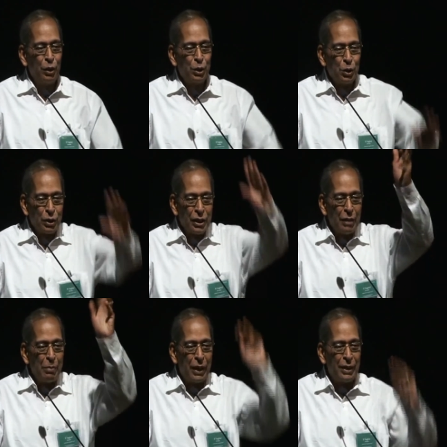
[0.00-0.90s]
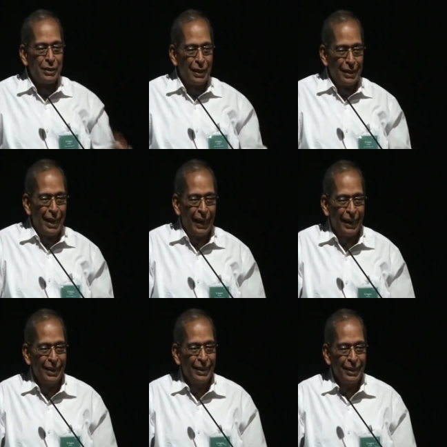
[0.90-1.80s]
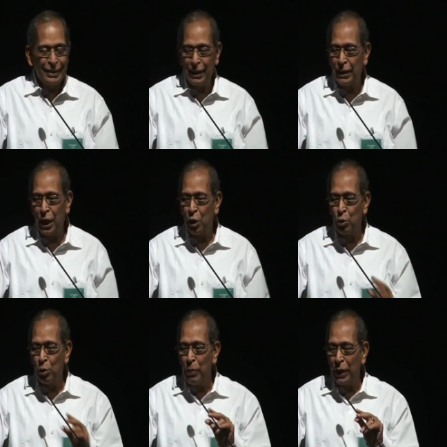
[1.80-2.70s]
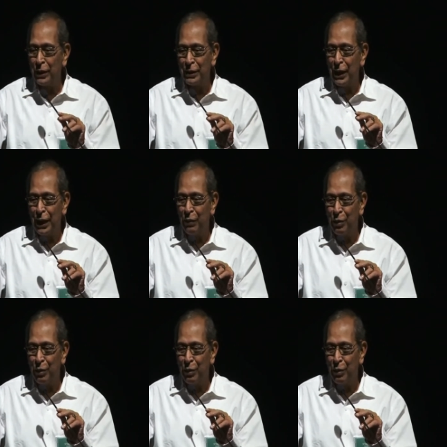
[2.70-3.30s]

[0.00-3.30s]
Are you sure that the beggars are there? Sir, there are no beggars here,